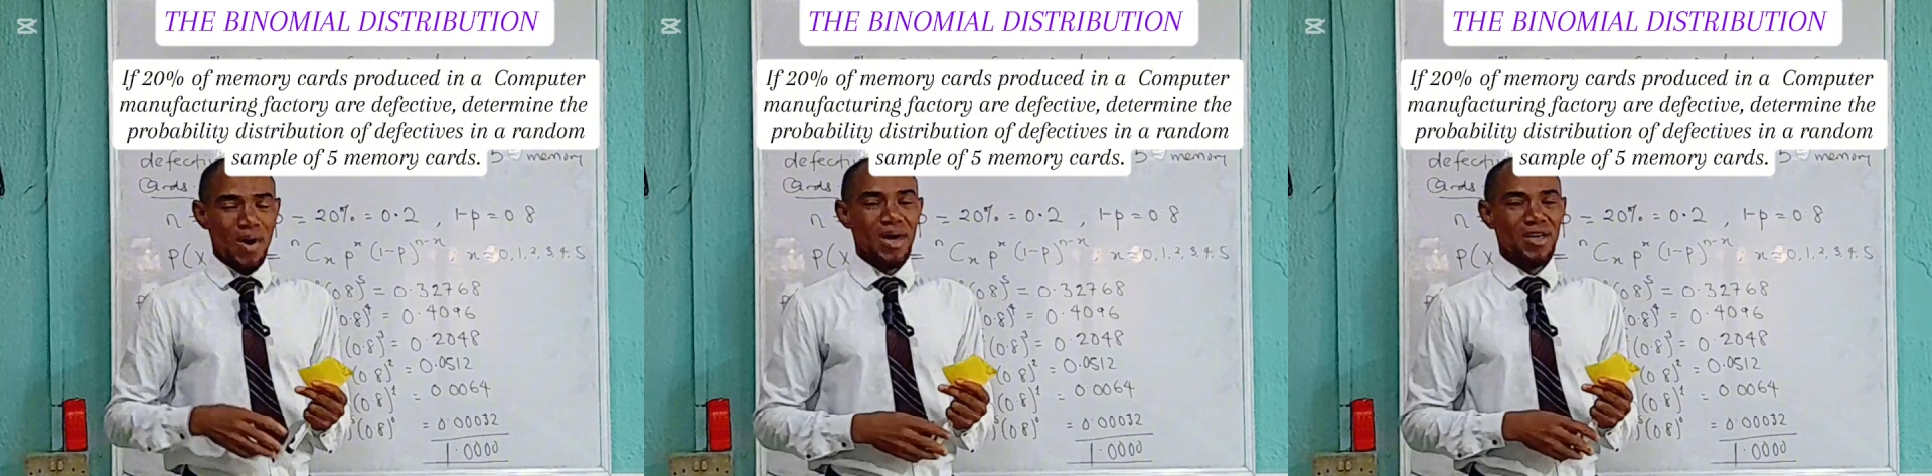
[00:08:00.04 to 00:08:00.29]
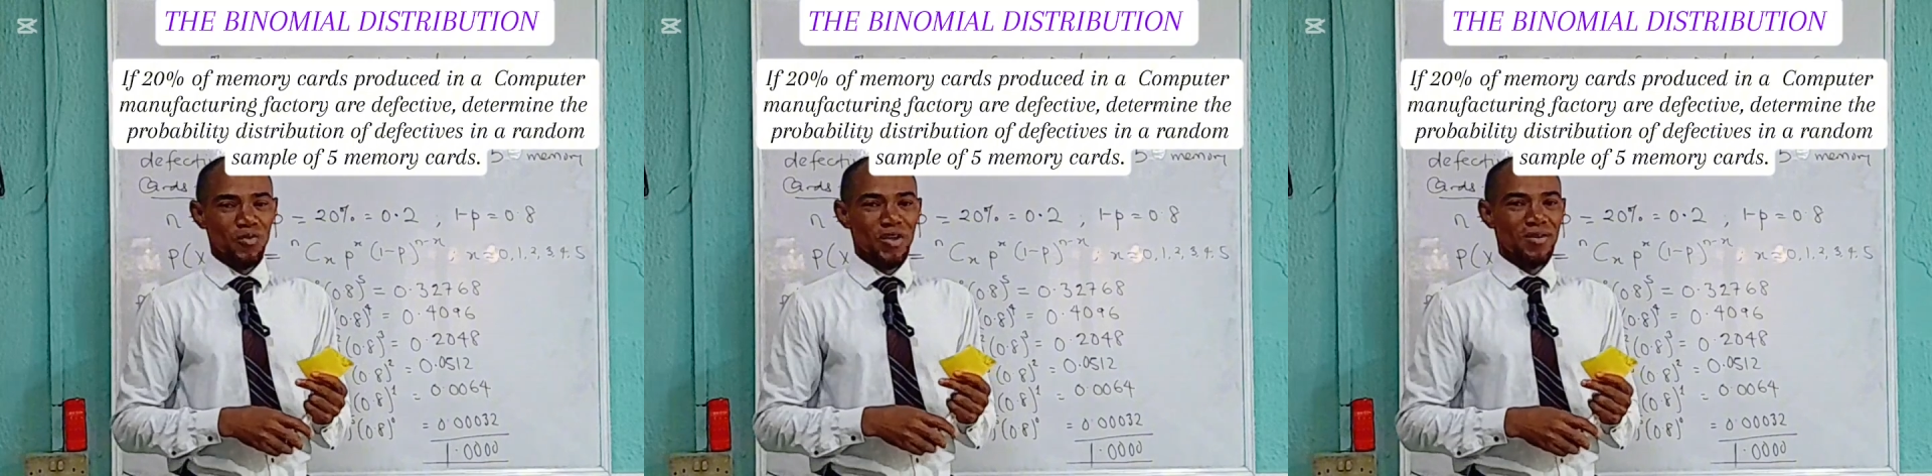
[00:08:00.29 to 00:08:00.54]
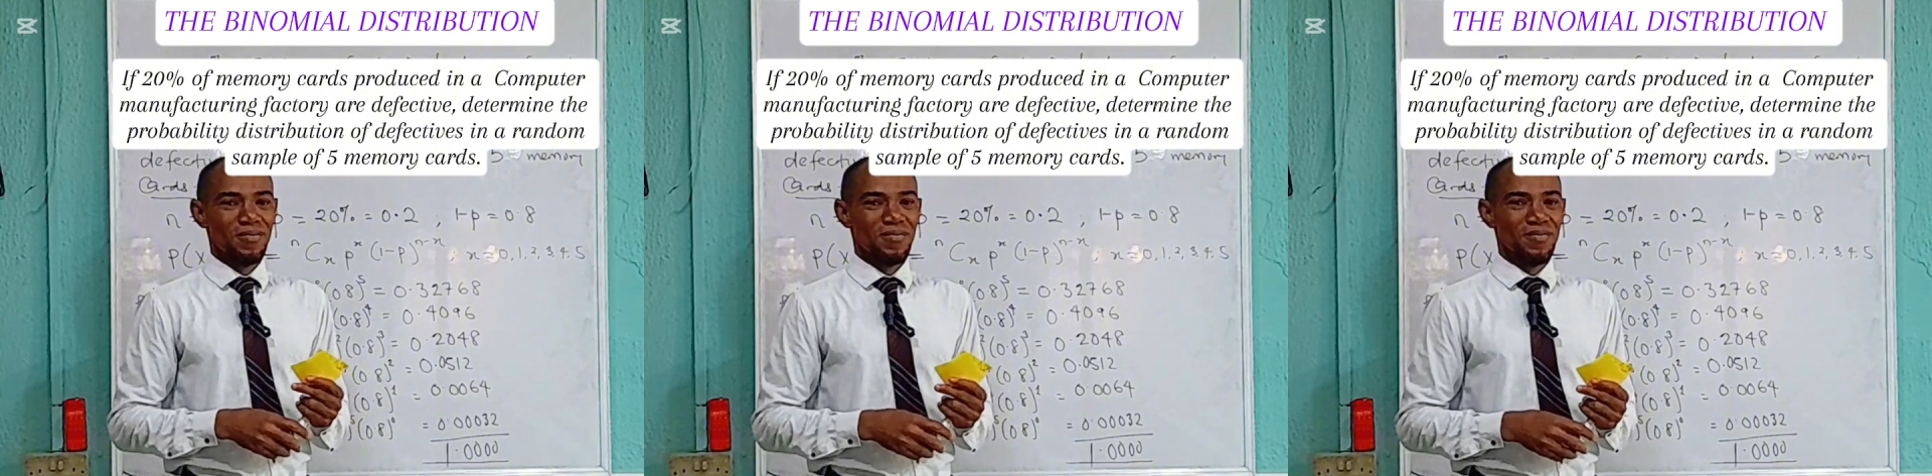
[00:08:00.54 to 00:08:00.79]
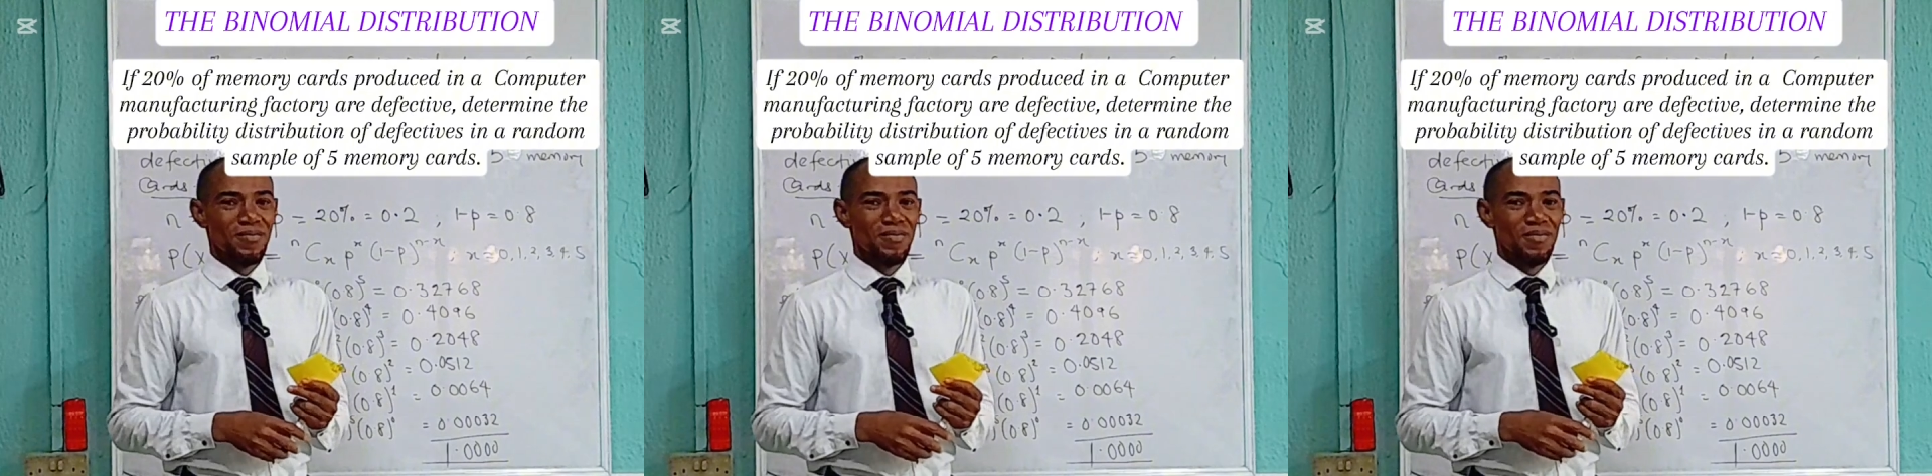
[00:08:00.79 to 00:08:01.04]
as well.
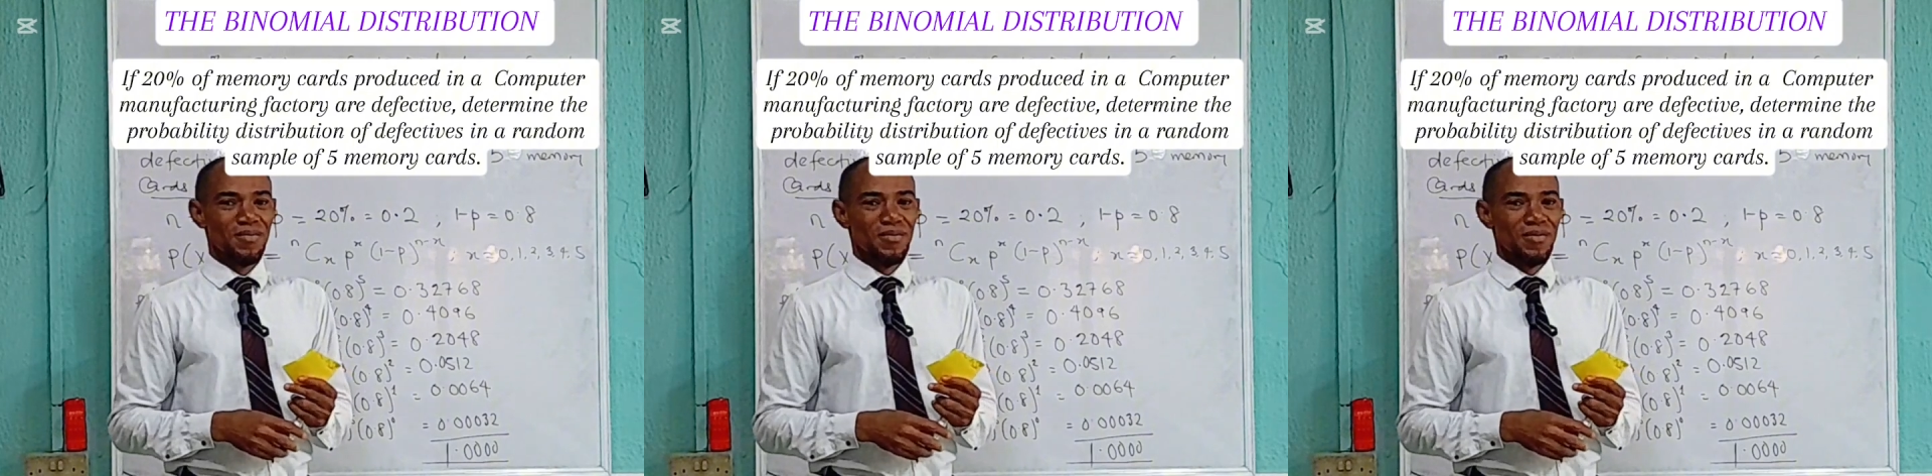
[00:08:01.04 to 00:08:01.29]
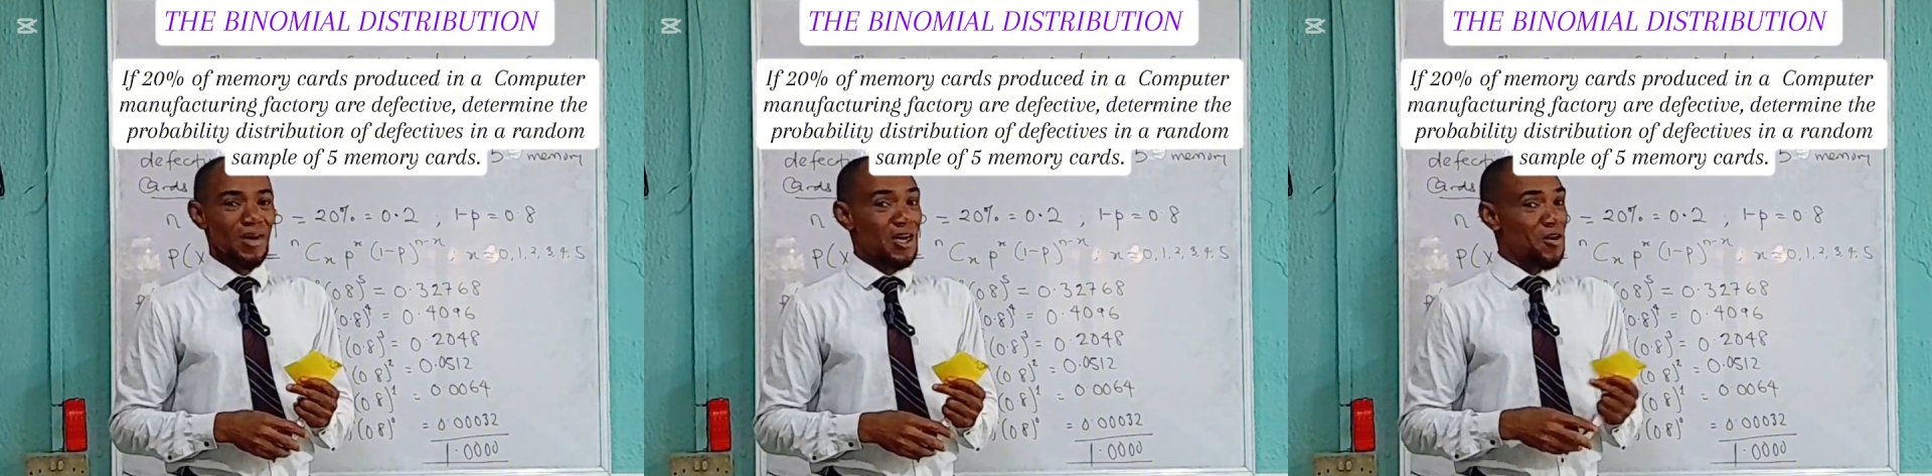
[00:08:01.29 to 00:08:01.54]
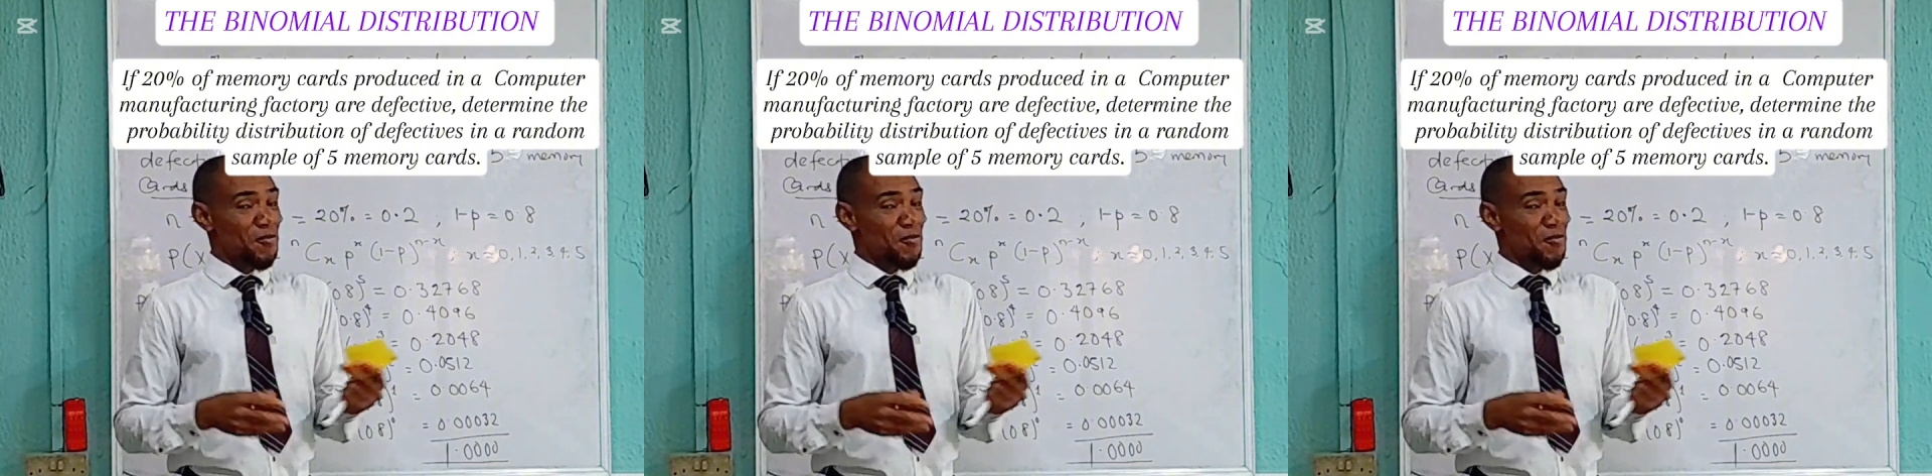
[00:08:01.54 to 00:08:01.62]
And of